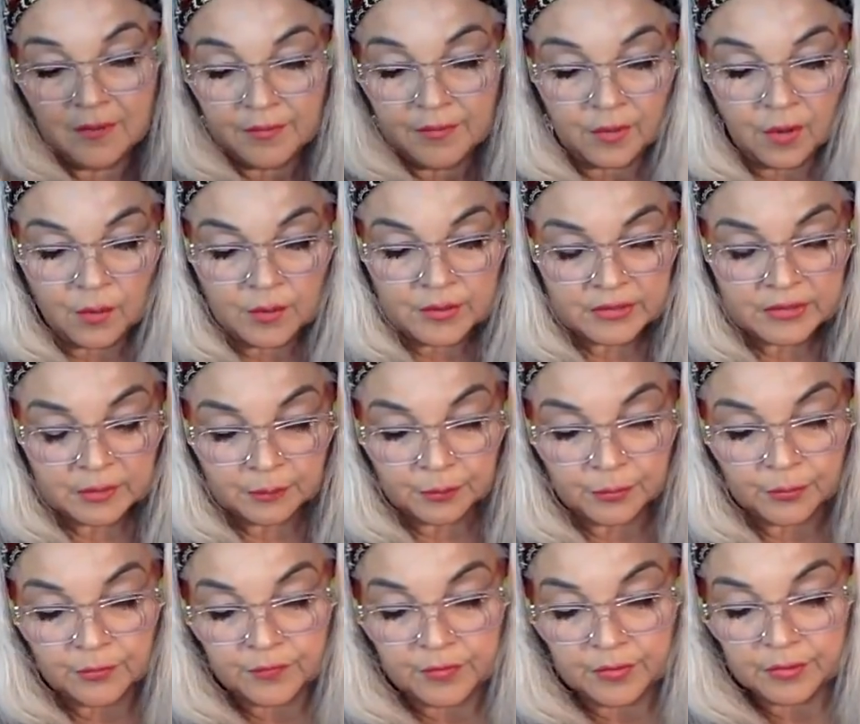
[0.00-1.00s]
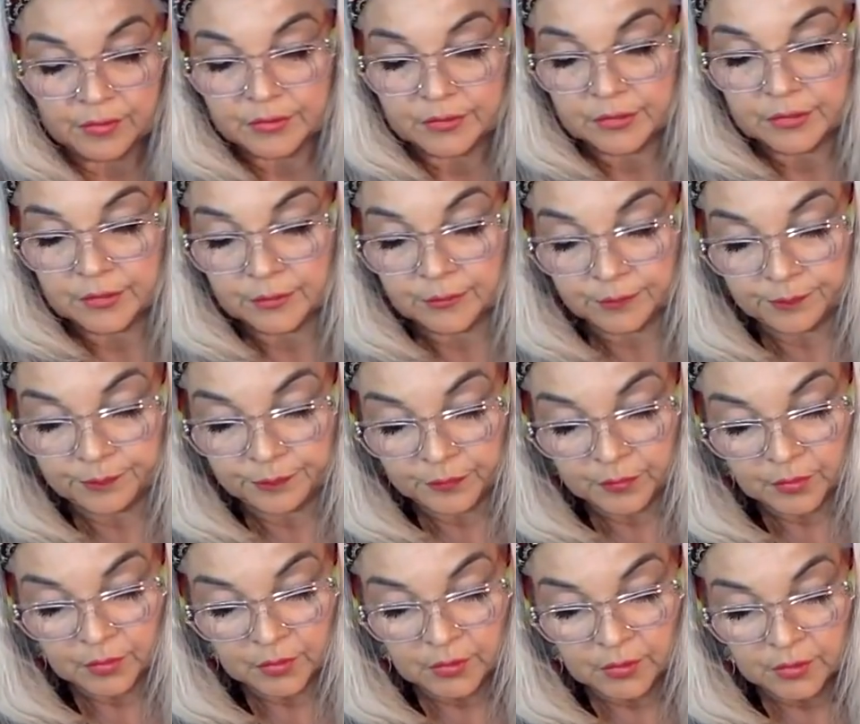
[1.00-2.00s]
they're always improving it too.
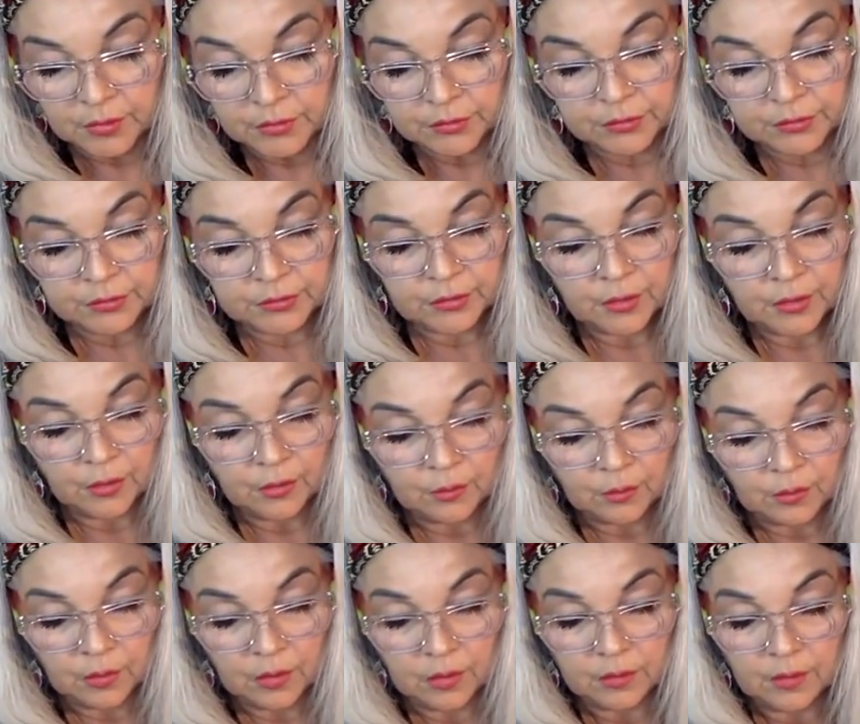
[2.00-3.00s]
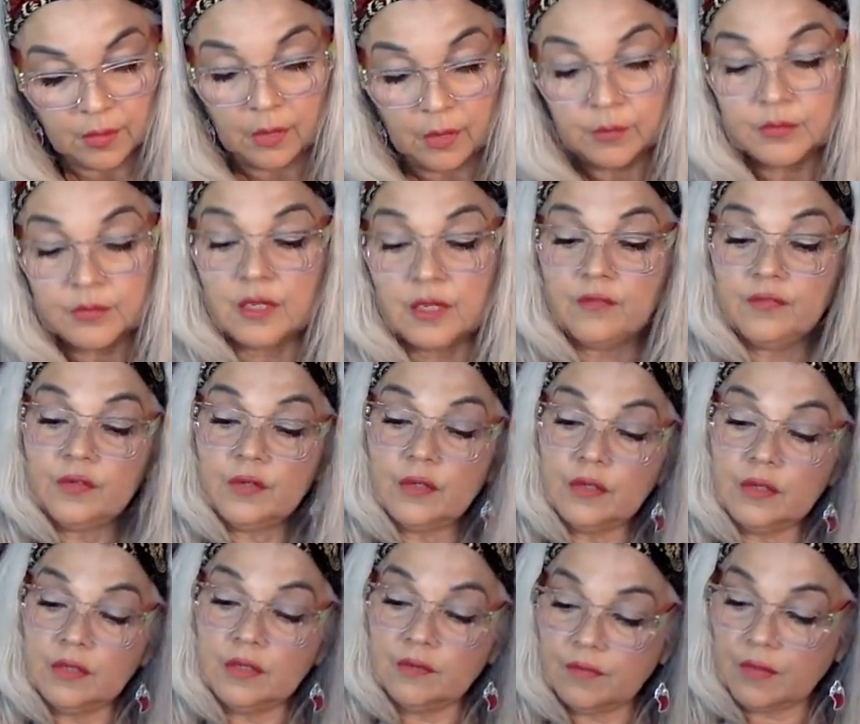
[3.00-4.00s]
So uh, I would
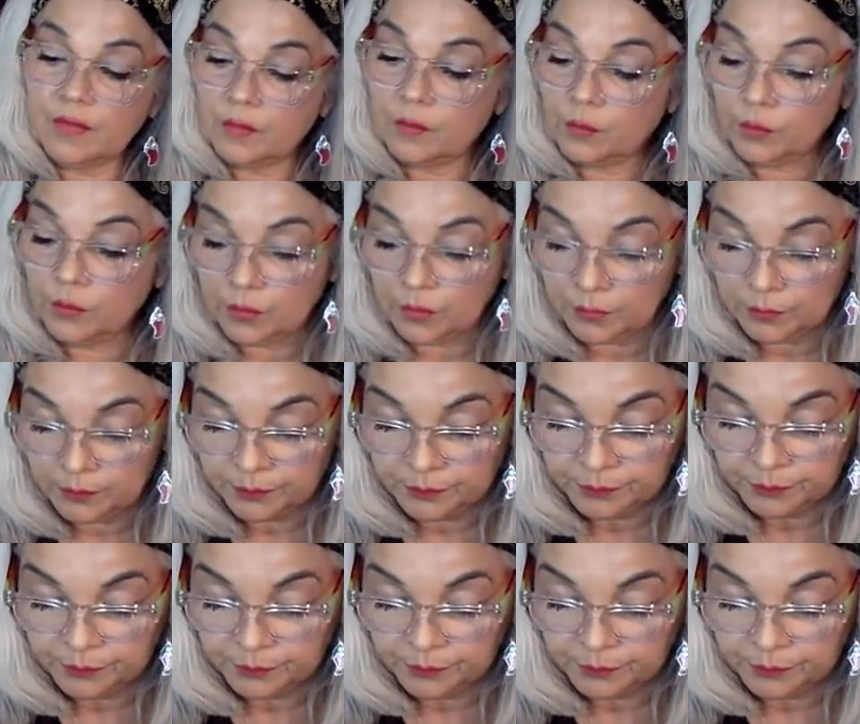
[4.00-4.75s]
definitely give that a whirl.